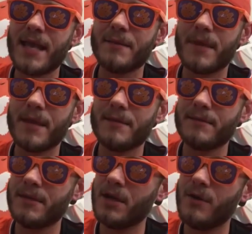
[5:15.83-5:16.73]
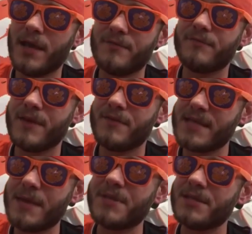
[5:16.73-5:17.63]
And, you know, if
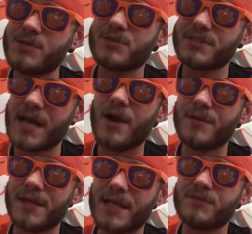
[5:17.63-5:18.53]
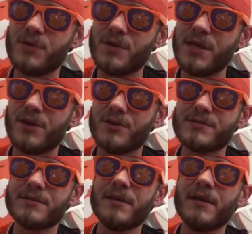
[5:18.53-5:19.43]
Saban does retire in the next few years,